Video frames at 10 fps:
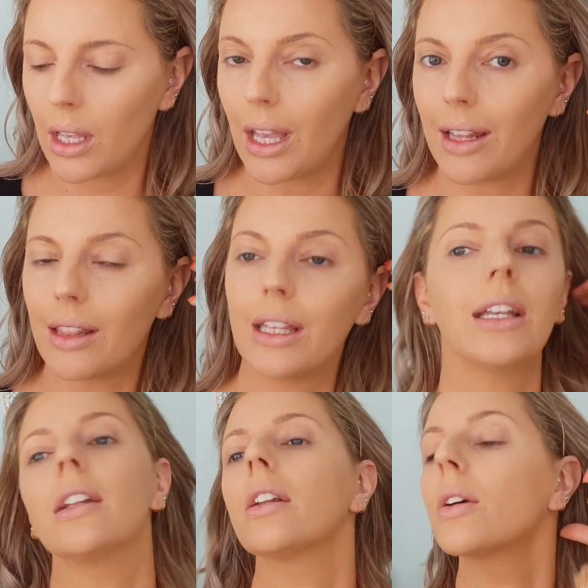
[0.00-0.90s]
And
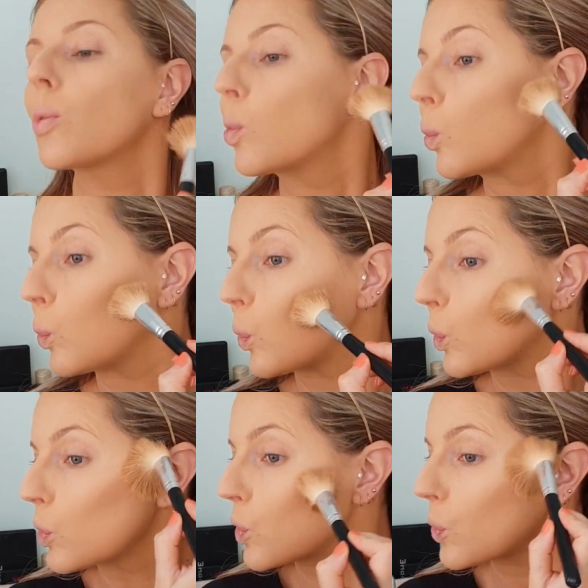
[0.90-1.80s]
then
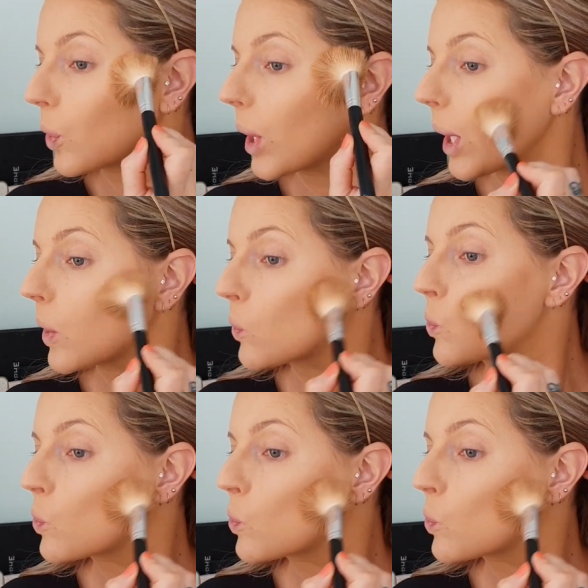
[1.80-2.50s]
your jawline.